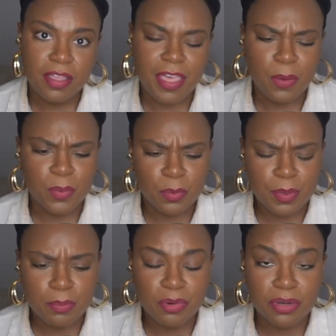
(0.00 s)
that will
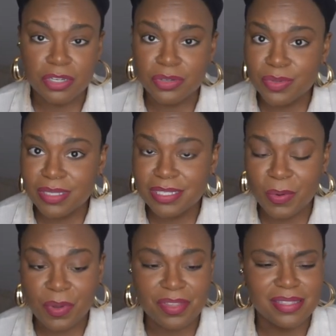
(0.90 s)
be produced
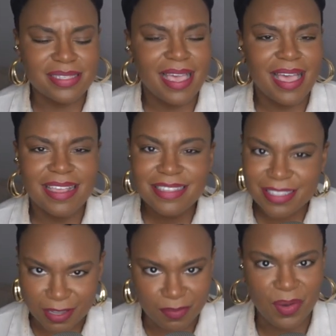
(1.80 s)
or the
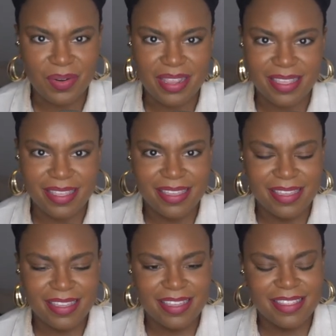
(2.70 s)
testimony
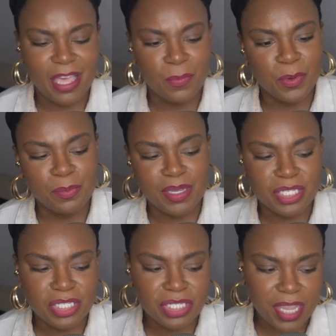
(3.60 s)
that will be
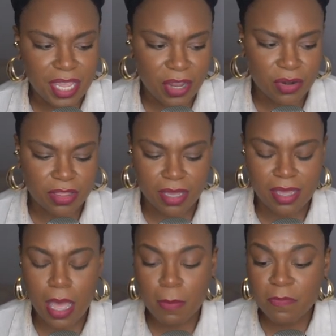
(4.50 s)
shared, the
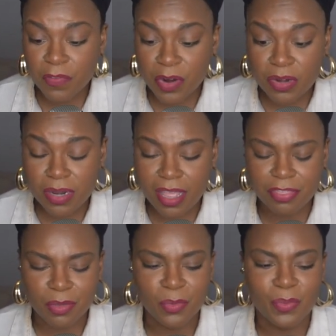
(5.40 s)
comfort
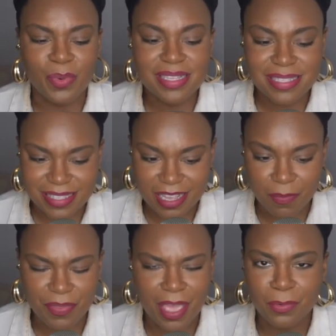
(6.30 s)
and the
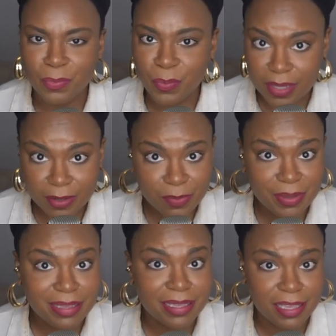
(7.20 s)
wisdom that will
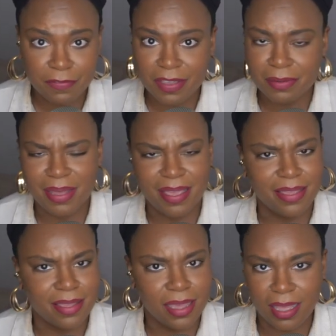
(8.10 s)
be given by
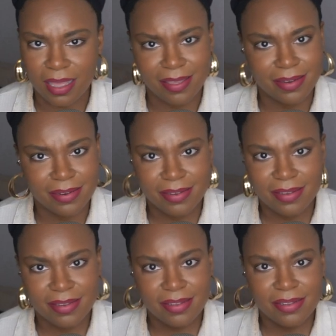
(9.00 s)
God,
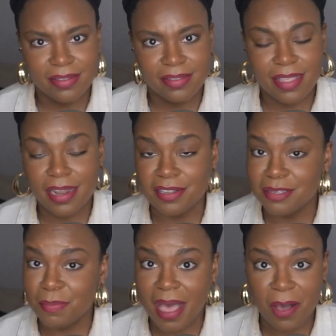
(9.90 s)
that
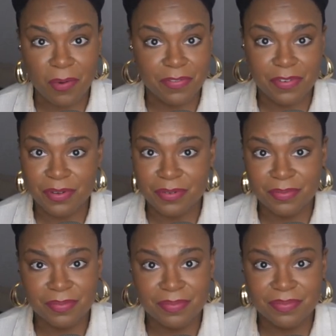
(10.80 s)
is powerful.
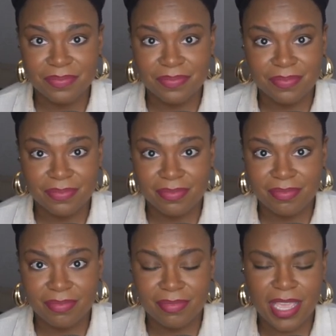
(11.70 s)

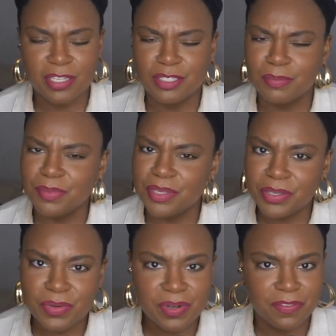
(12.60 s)
That is
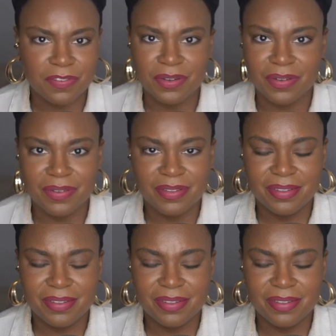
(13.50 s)
beautiful.